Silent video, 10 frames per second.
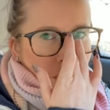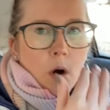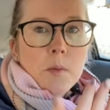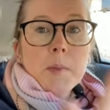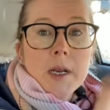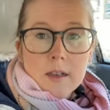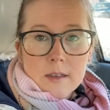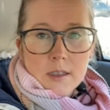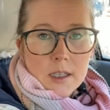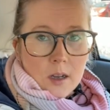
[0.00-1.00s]
at home and
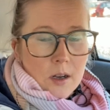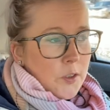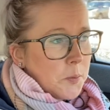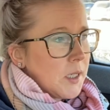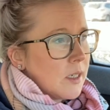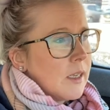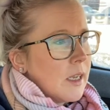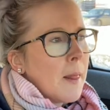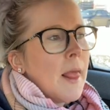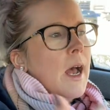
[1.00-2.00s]
because the e-Golf is plugged
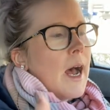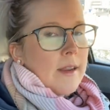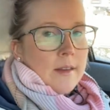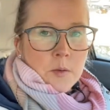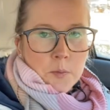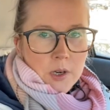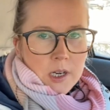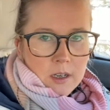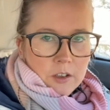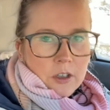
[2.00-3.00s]
in, I didn't
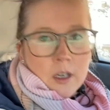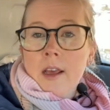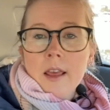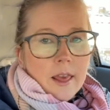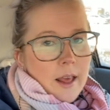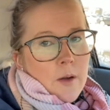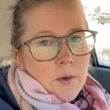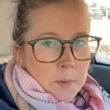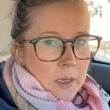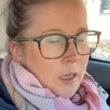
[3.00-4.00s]
precondition. That
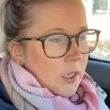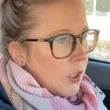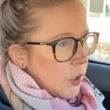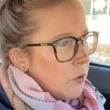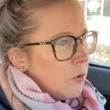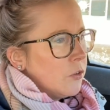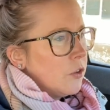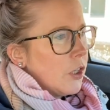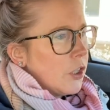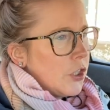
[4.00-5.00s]
would be a huge,
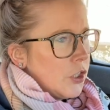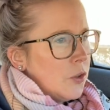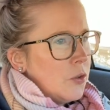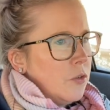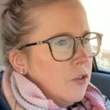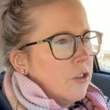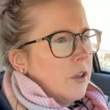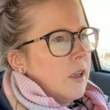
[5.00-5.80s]
huge